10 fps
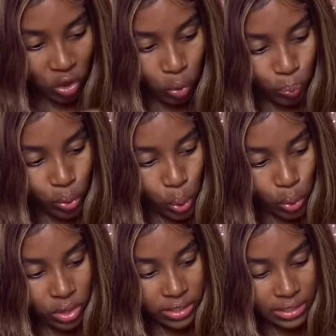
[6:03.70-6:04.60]
Pro
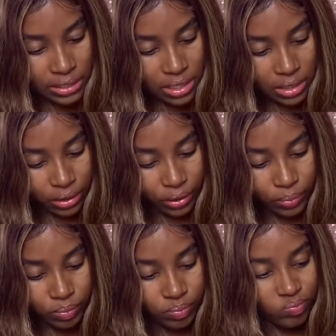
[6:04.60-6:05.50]
Concealer,
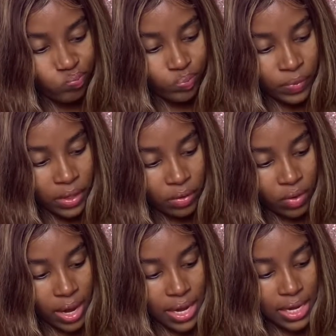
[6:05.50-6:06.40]

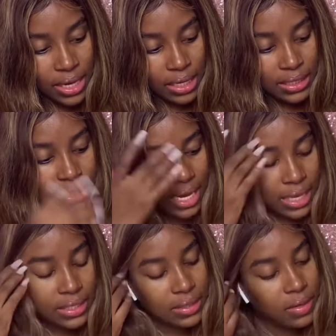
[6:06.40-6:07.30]
right,
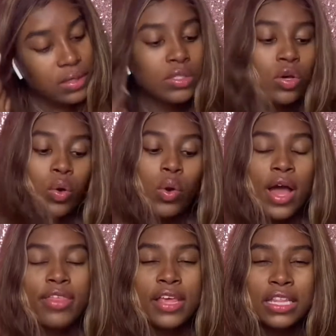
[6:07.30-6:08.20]
set. So
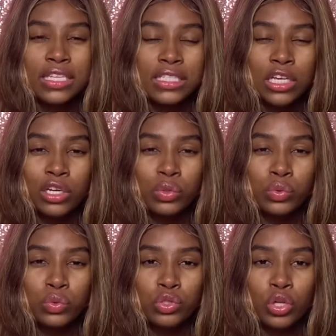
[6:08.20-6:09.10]
I think this
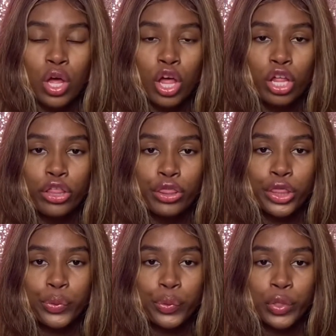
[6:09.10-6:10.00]
includes
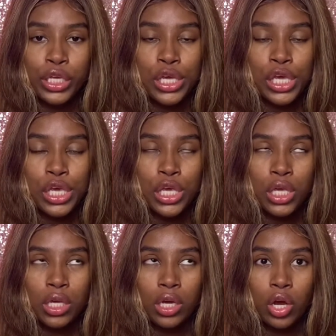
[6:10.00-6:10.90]

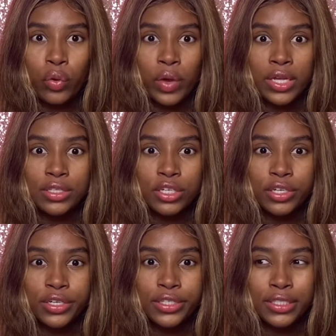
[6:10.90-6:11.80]
3
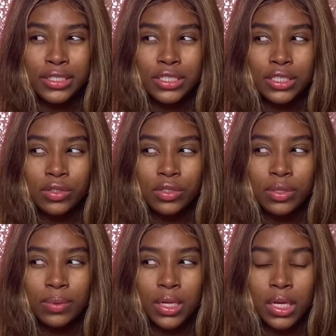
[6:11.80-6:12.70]
correctors or
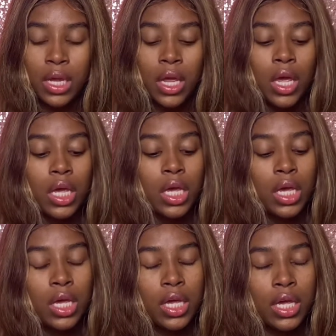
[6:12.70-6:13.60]
something like that,
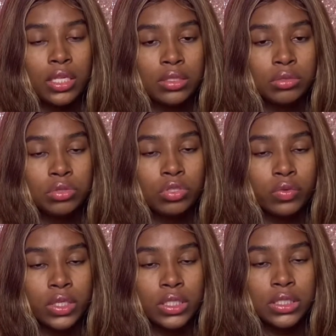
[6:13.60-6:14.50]
and the
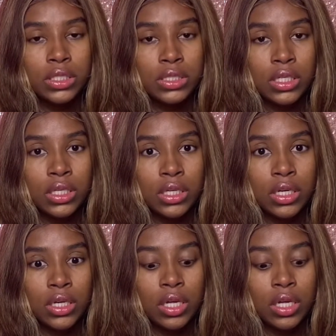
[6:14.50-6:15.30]
rest is in